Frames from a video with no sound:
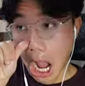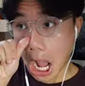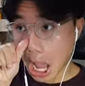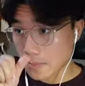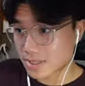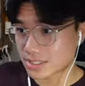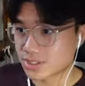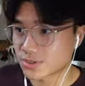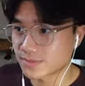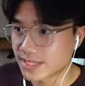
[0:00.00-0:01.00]
Okay, I'm gonna
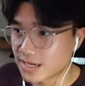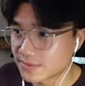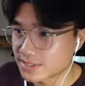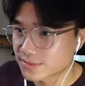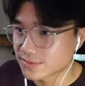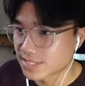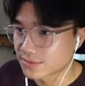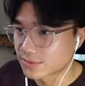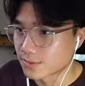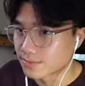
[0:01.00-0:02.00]
assume that every single
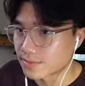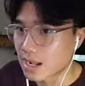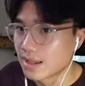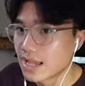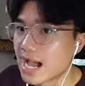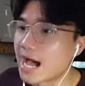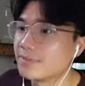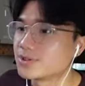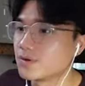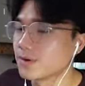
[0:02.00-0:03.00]
cell door
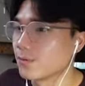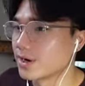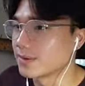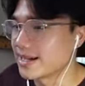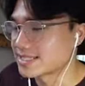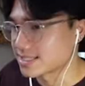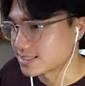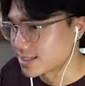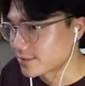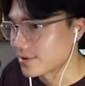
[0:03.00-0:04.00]
I'm assuming one of them has like a
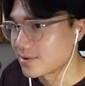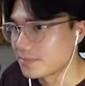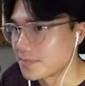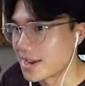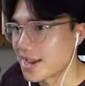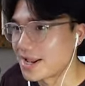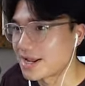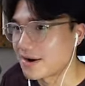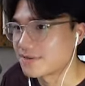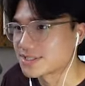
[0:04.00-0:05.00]
secret
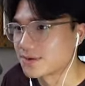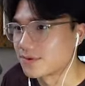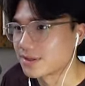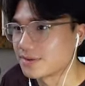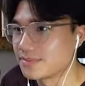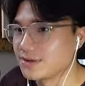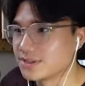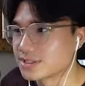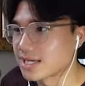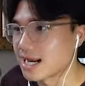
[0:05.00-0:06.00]
and every single one of them you
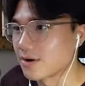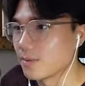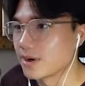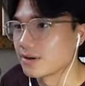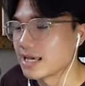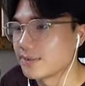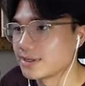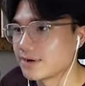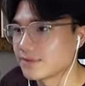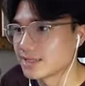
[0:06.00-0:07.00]
just gotta oh, oh that
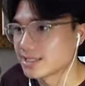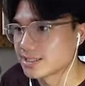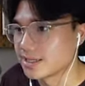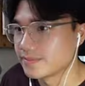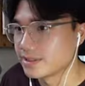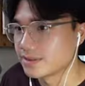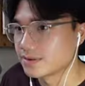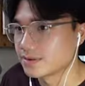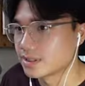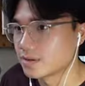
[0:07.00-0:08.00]
one definitely has an item in there.
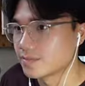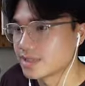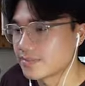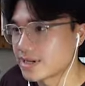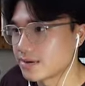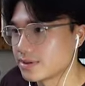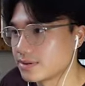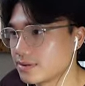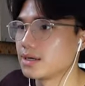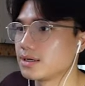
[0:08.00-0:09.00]
Hold on, I'll open up that one.
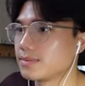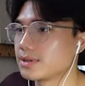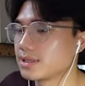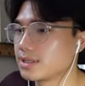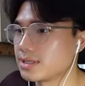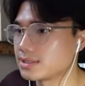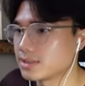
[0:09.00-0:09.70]
All right, I'm gonna guess.